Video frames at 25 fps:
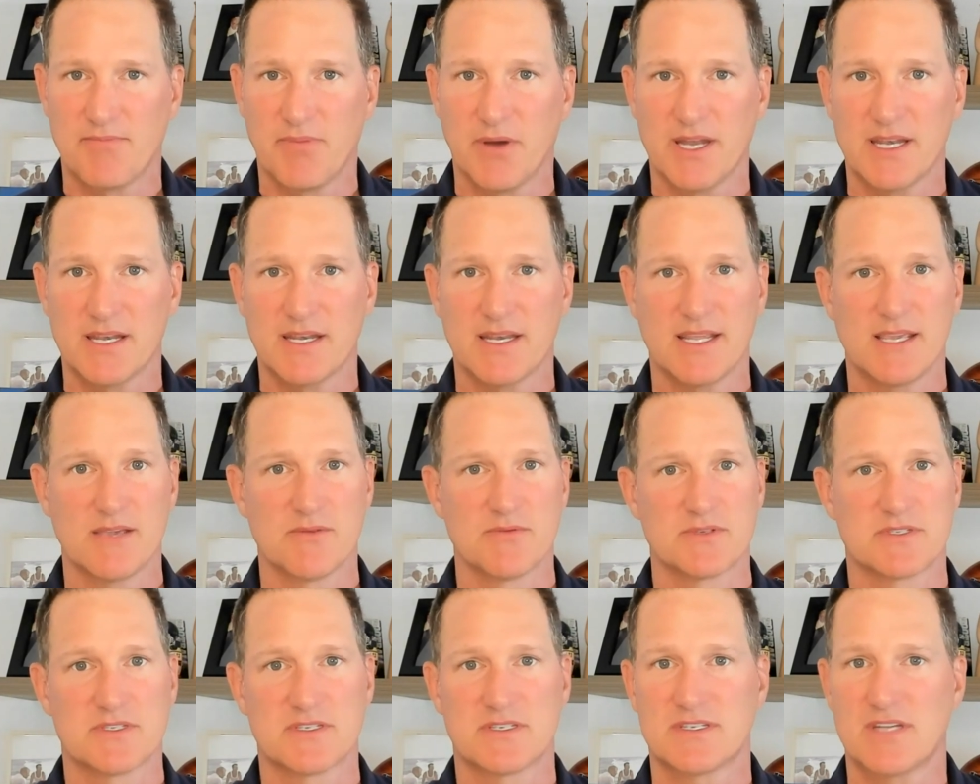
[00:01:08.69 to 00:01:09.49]
But he
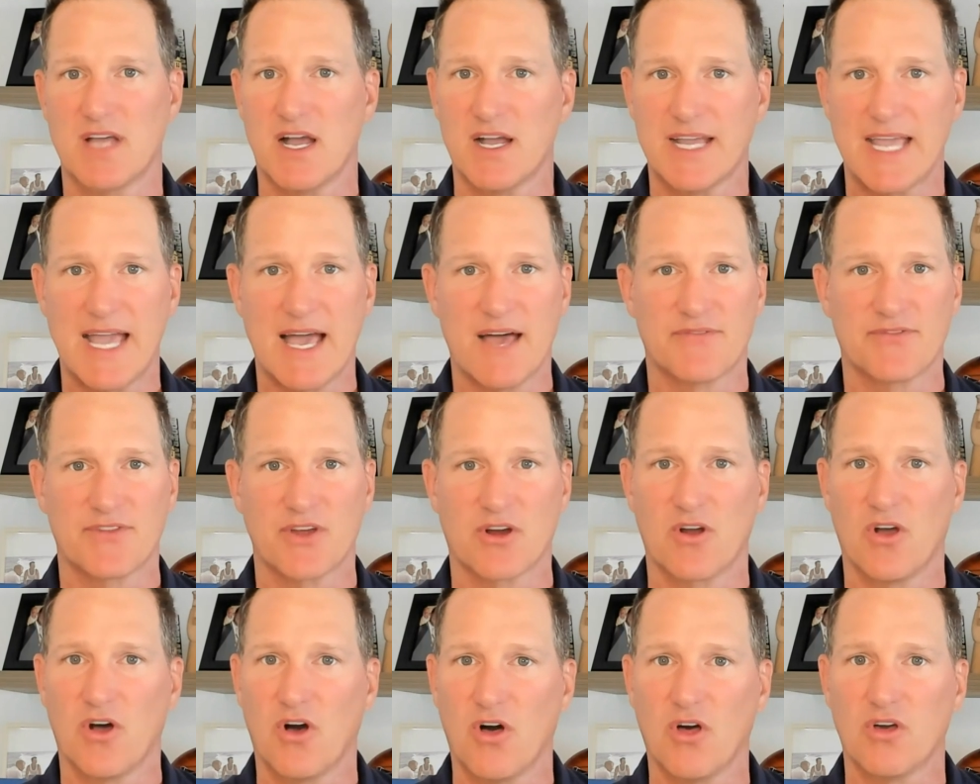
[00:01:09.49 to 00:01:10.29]
was stuck out
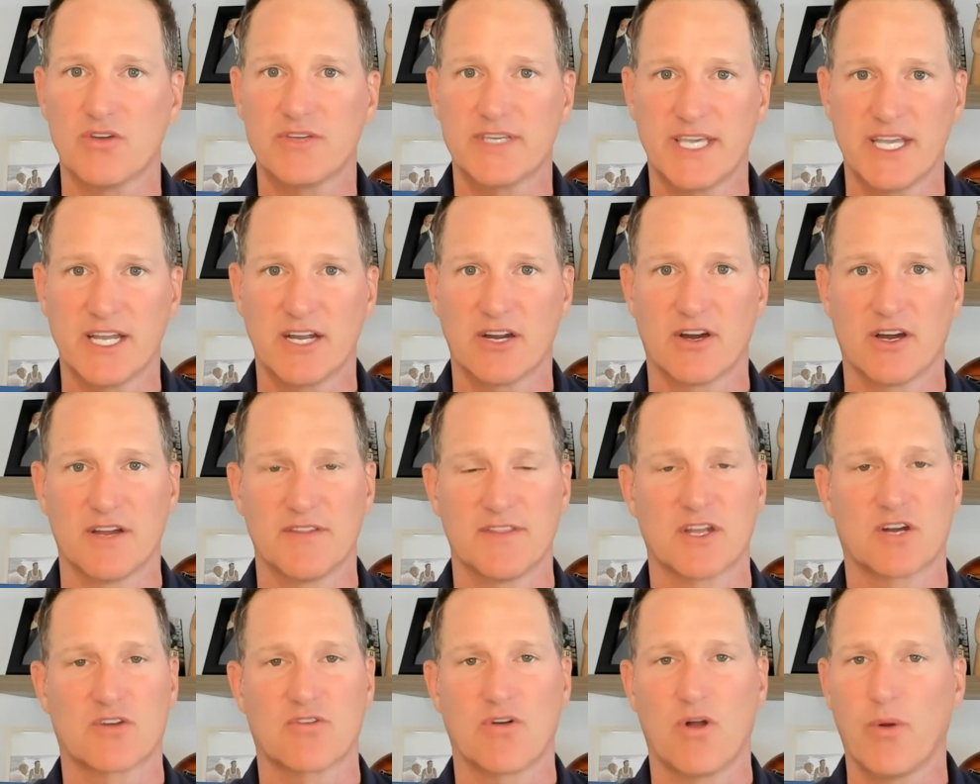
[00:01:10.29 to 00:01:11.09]
there all year,
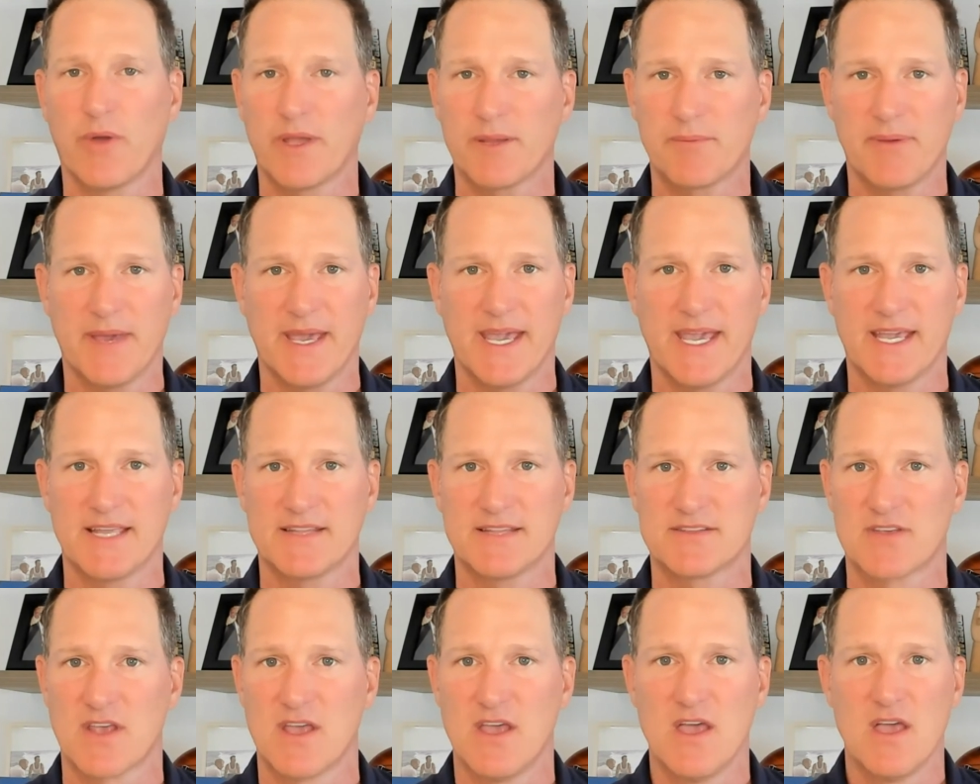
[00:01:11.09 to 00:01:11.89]
and the growing
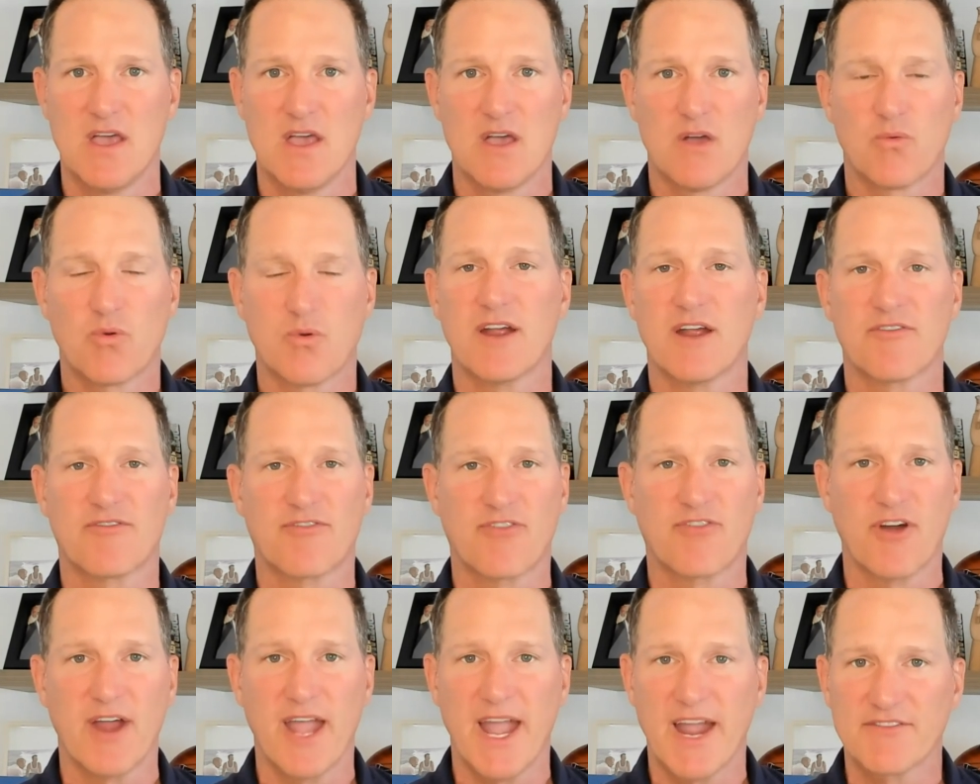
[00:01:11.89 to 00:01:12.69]
pains were there
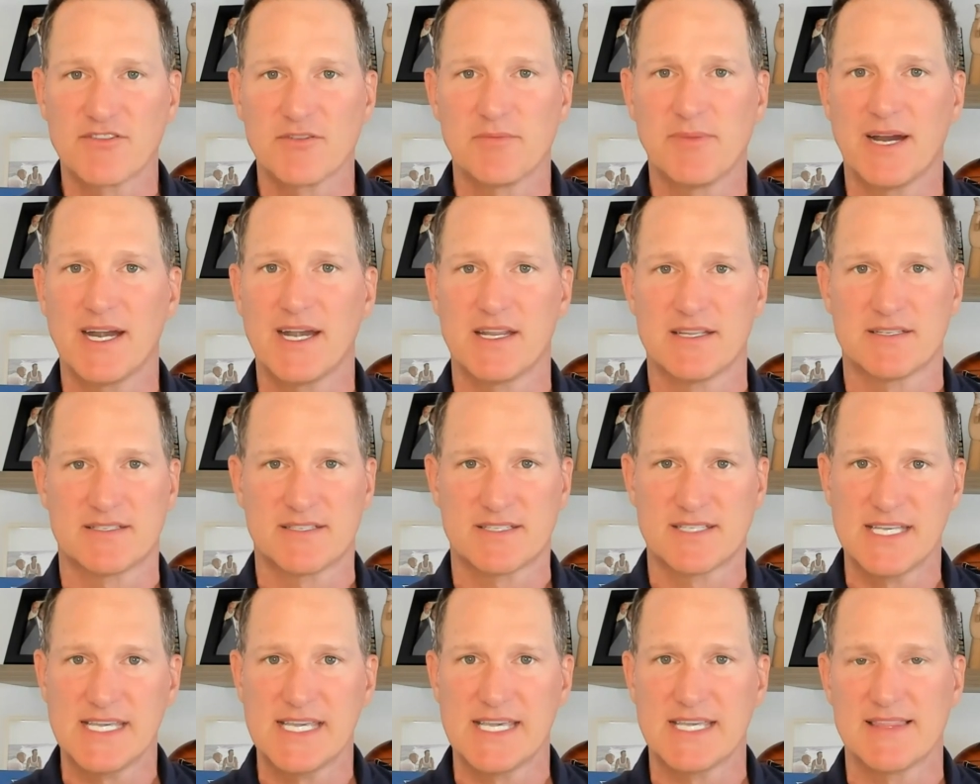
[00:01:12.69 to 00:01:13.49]
for everybody to
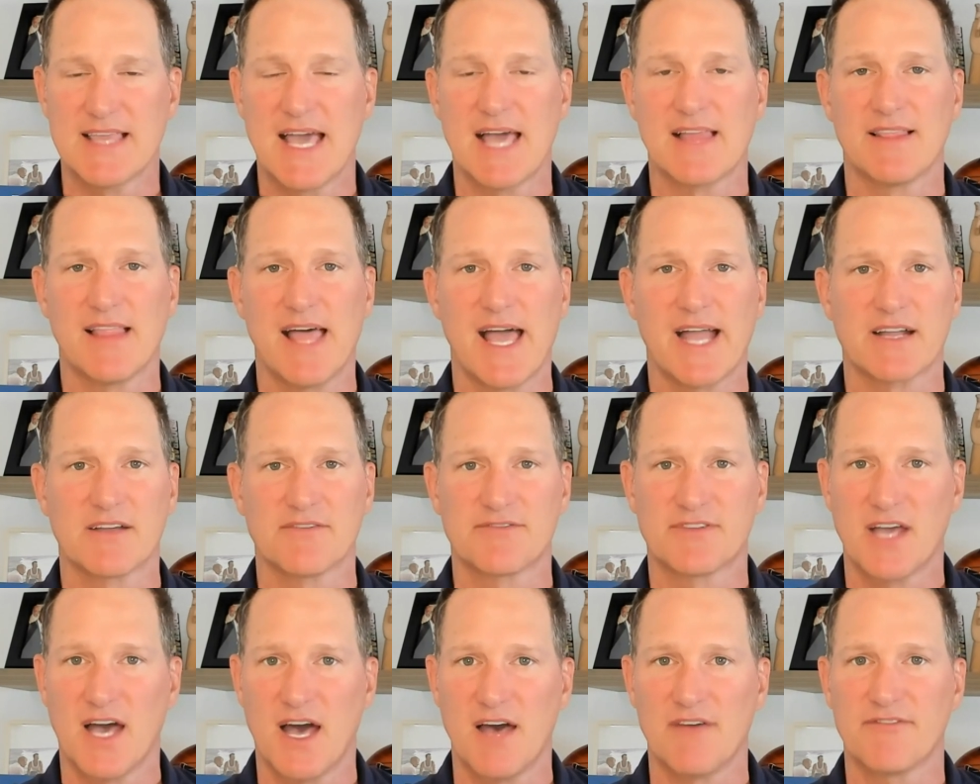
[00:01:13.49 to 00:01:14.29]
see, and that lack
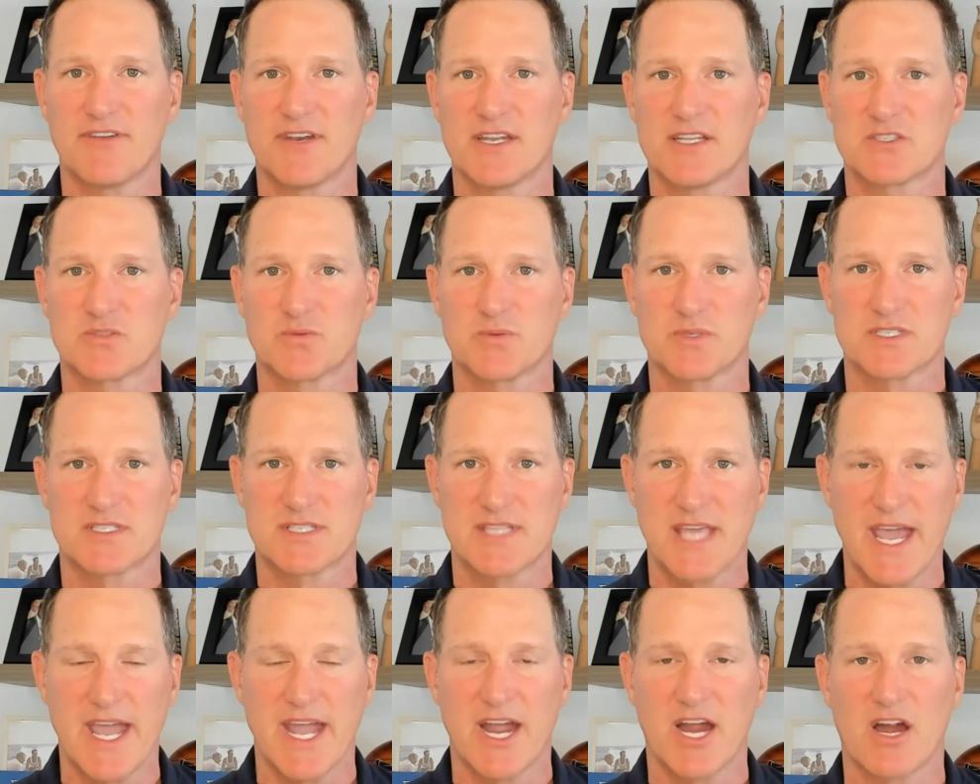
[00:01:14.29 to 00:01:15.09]
of confidence was
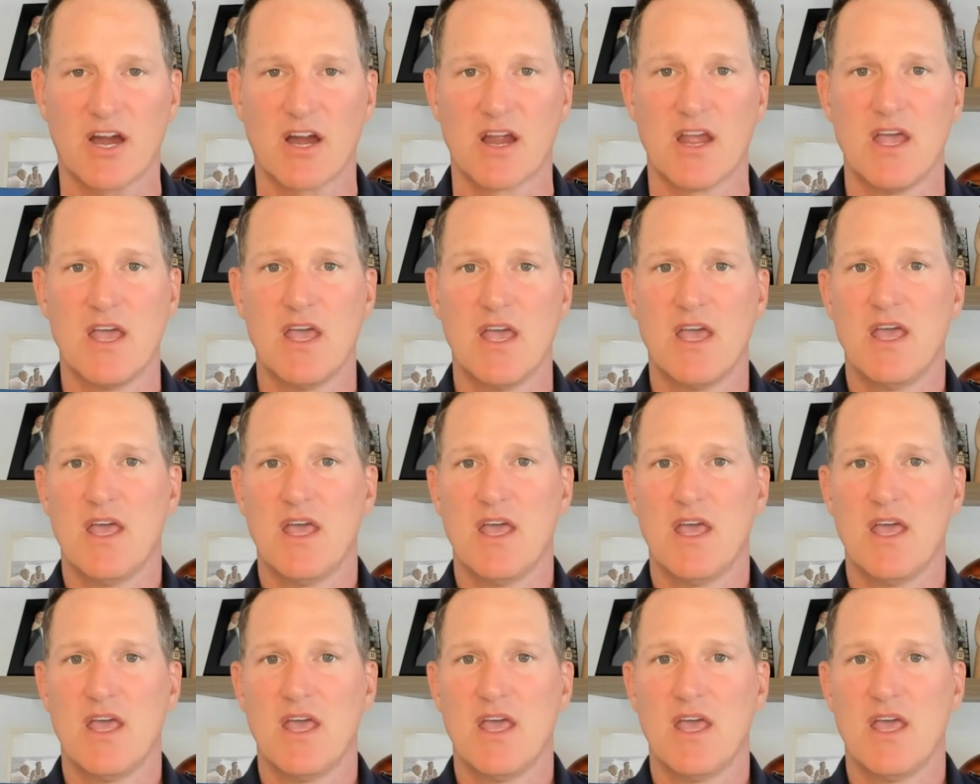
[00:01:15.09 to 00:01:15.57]
there.